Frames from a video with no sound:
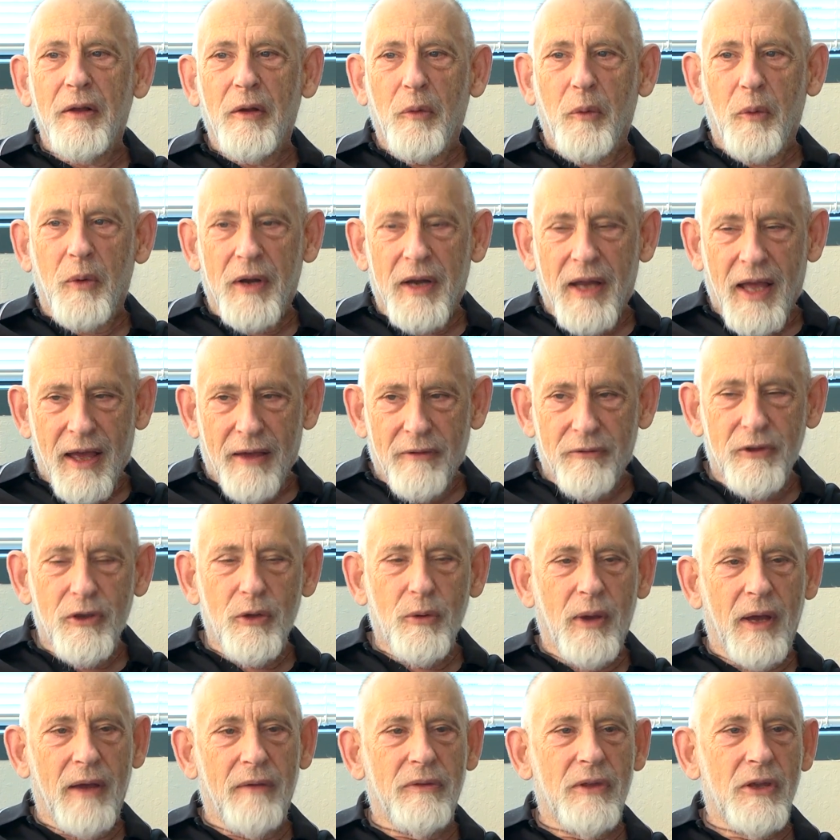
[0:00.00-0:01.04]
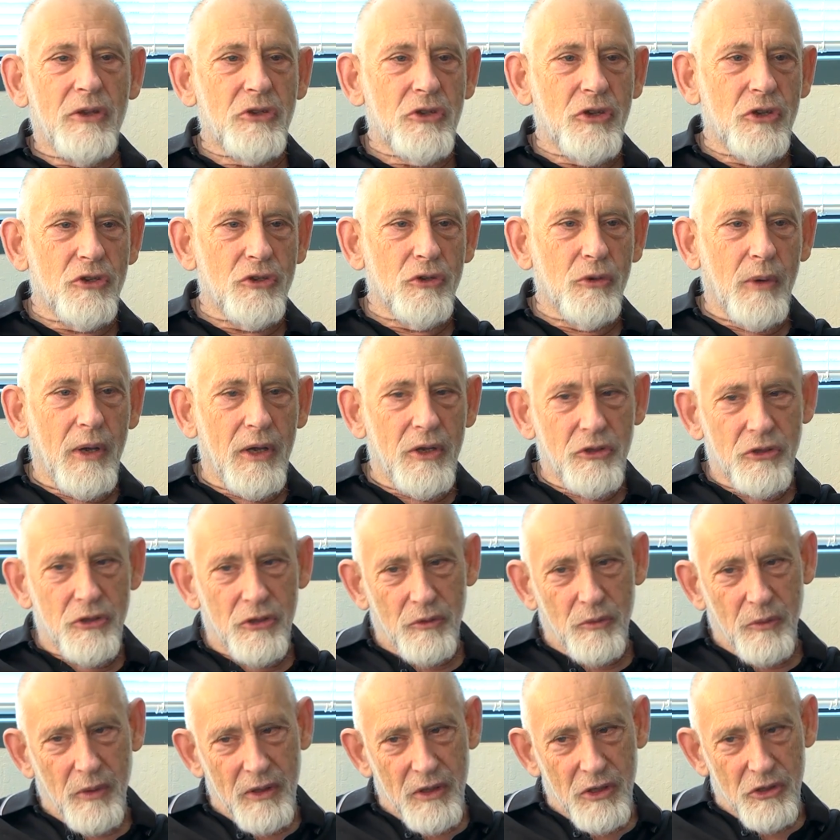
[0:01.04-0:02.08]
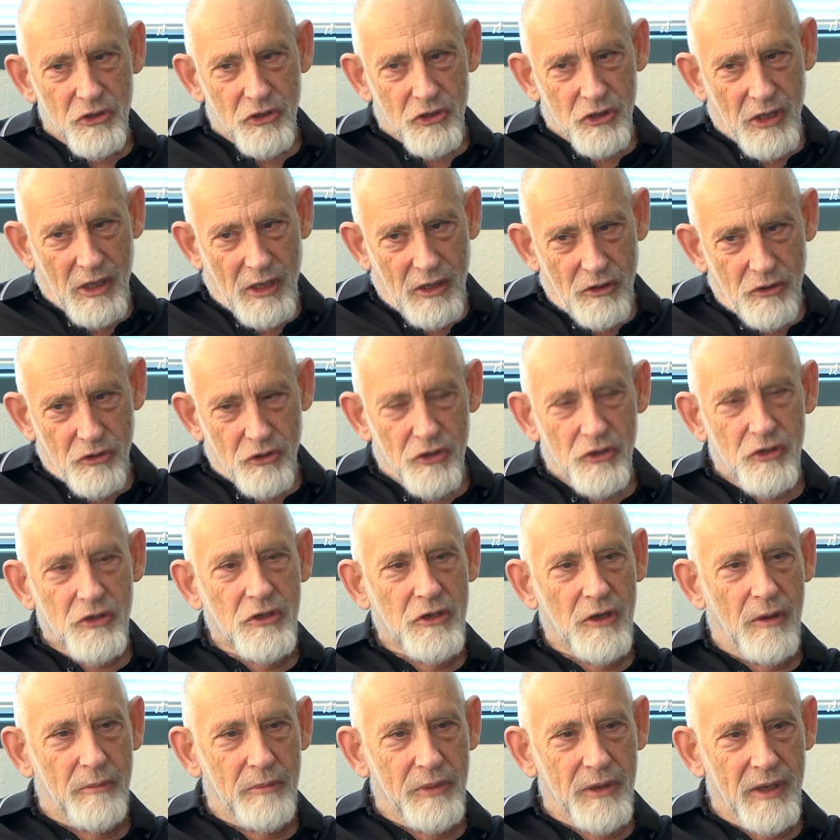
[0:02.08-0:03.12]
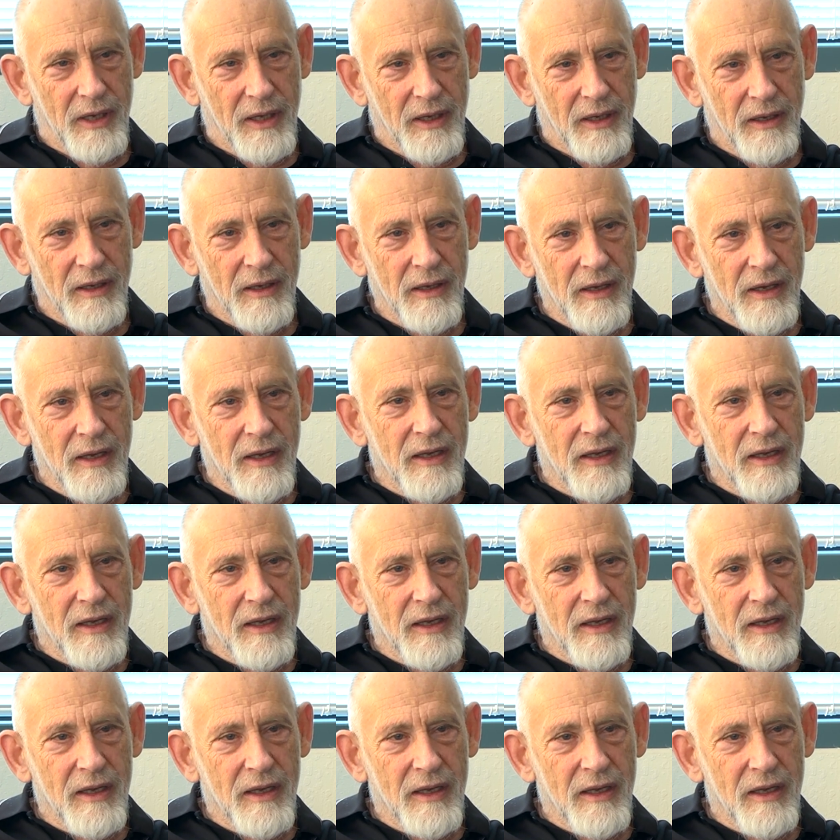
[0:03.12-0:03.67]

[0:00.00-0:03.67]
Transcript: Whenever you have that situation where the change in something